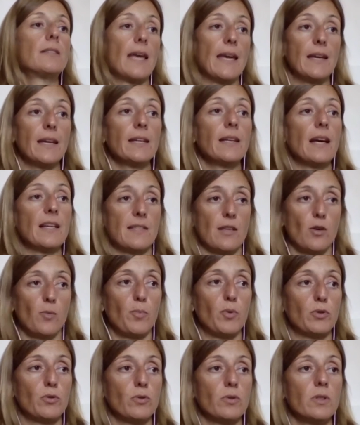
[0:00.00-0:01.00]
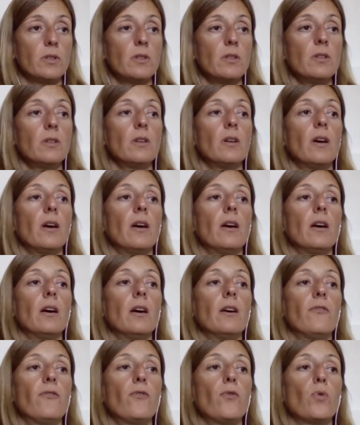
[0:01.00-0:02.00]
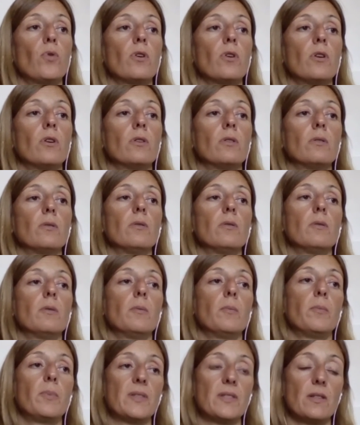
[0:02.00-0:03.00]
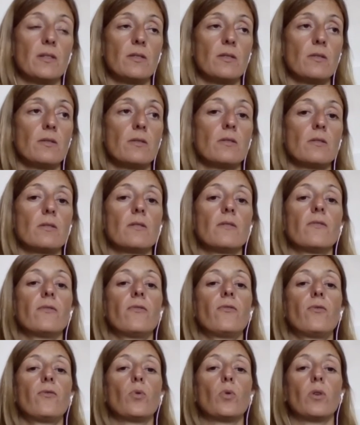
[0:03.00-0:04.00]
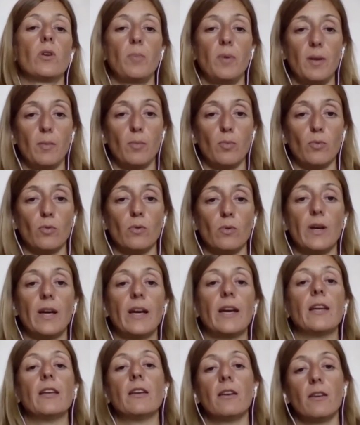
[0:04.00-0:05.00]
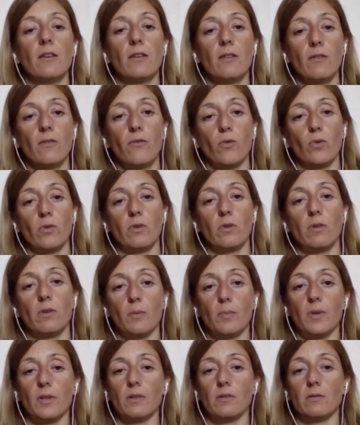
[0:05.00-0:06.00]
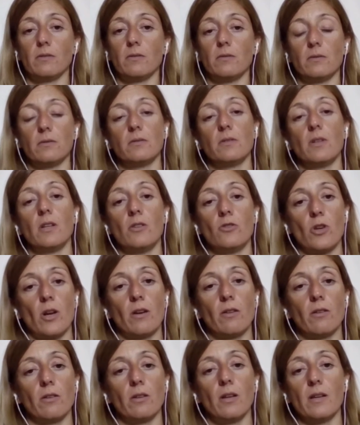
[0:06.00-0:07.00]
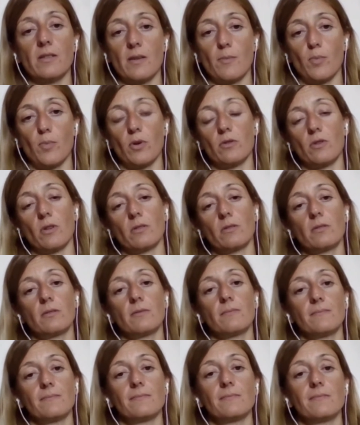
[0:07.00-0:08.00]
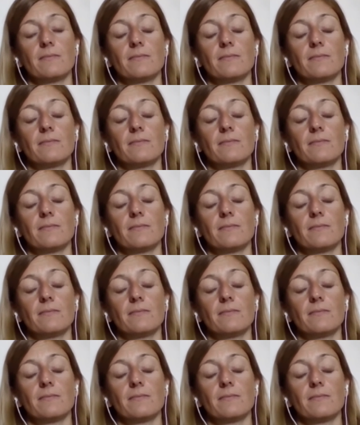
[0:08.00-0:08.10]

taken as an opportunity for businesses, for the people, and for the European Union in general as a project.